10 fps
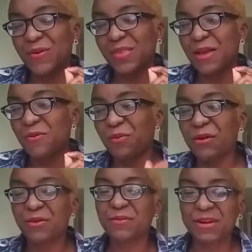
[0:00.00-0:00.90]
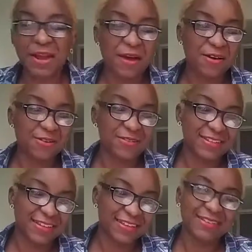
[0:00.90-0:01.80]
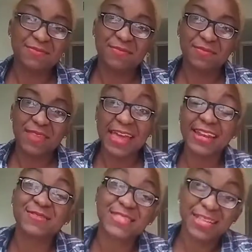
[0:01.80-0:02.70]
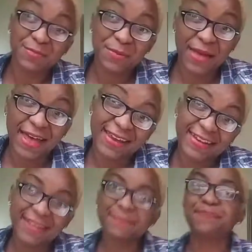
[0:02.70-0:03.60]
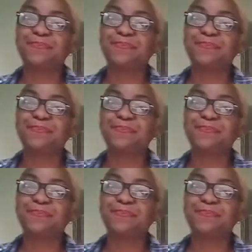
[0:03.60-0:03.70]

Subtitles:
like, world-renowned negative stigma behind it.